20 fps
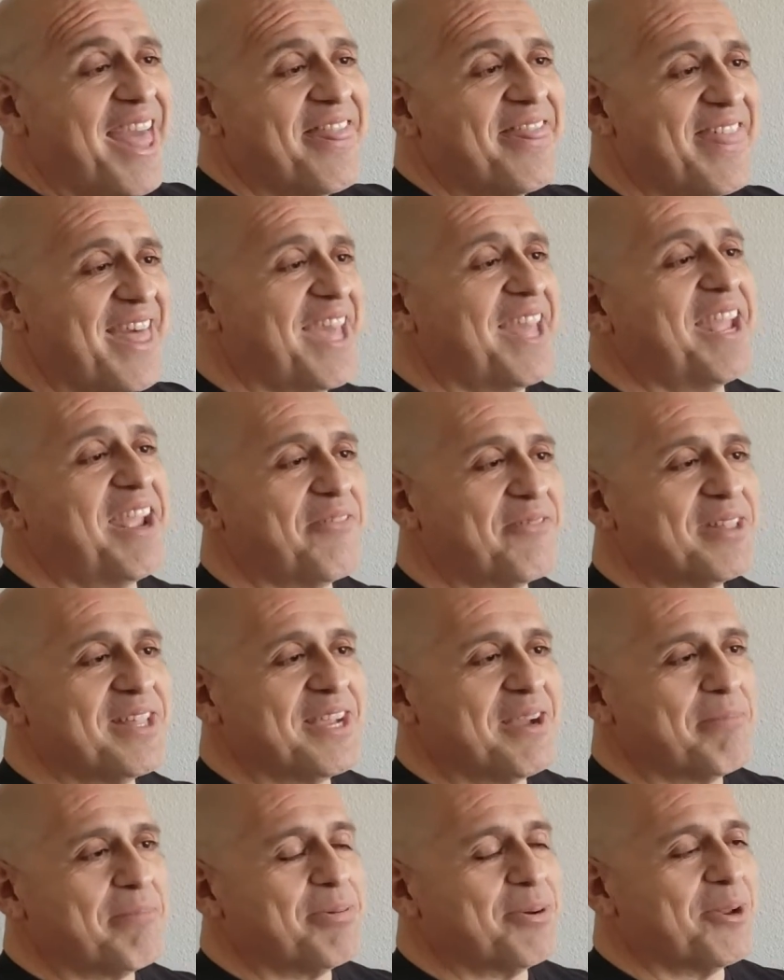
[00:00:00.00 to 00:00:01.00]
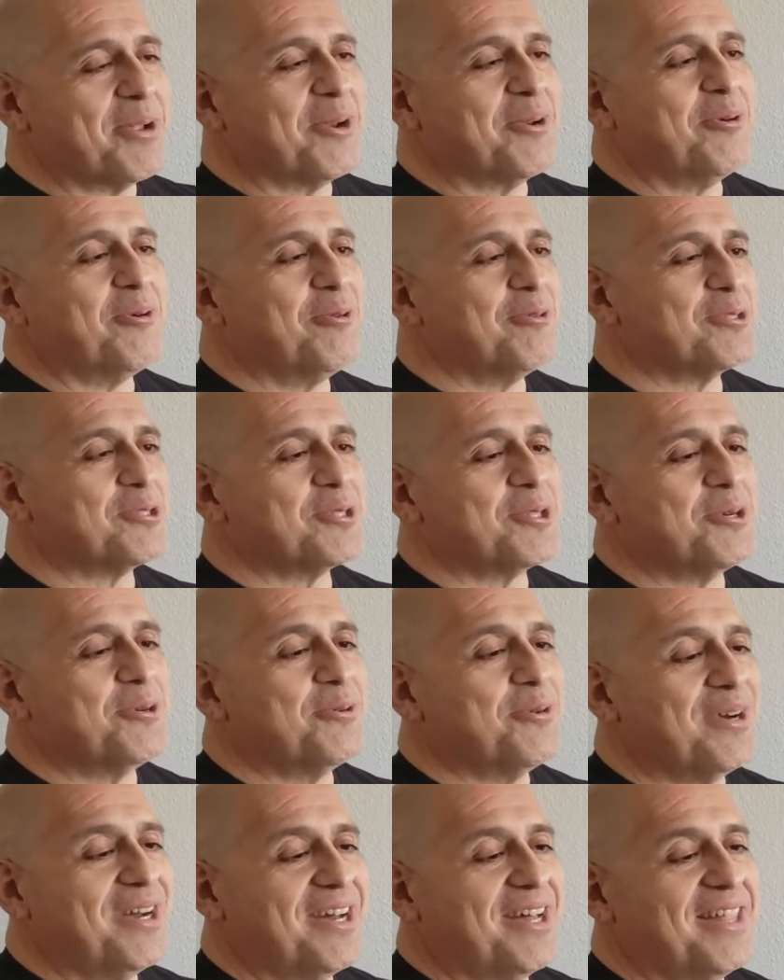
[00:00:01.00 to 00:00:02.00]
that everything got put on hold.
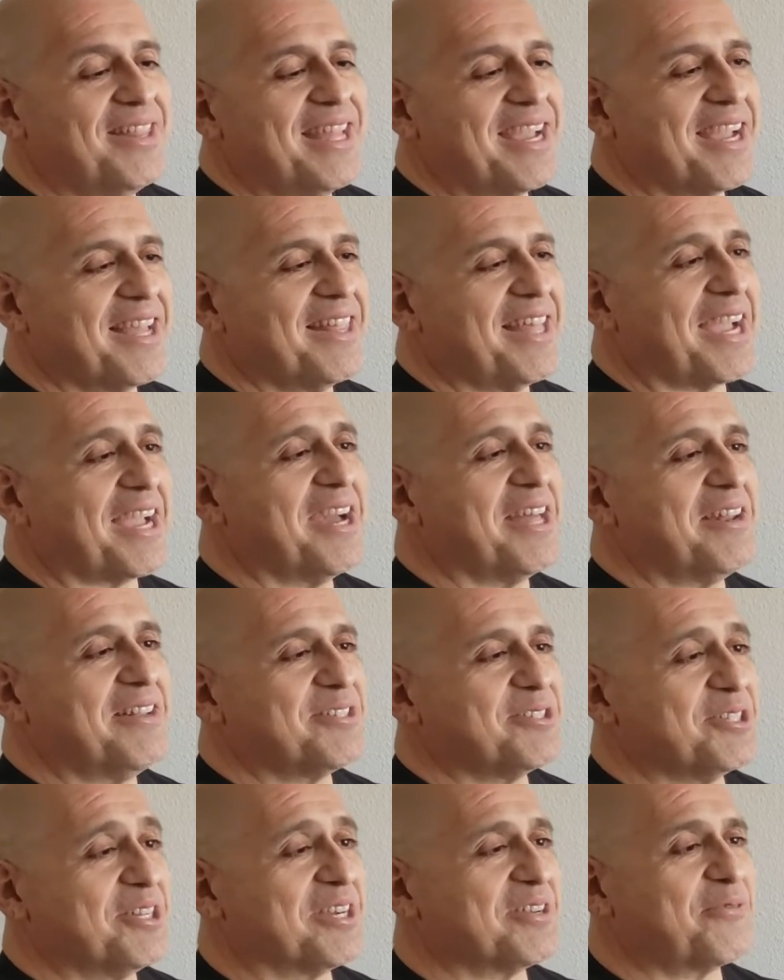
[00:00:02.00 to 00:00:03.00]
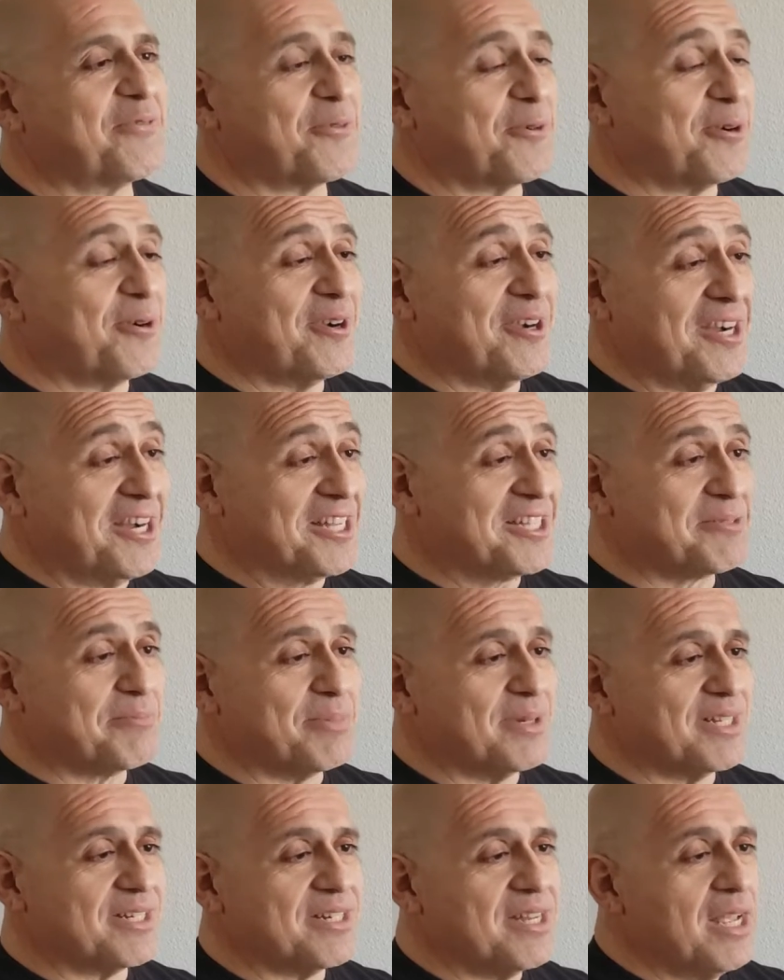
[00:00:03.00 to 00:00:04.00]
So that kind of sucked for us.
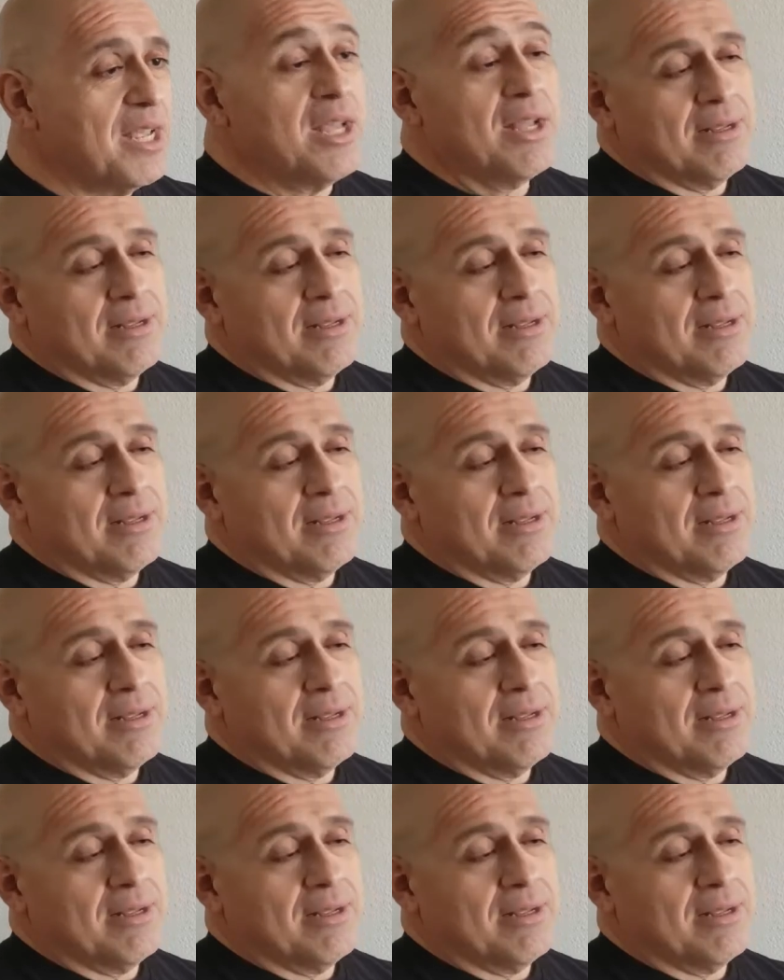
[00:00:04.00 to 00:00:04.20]
But,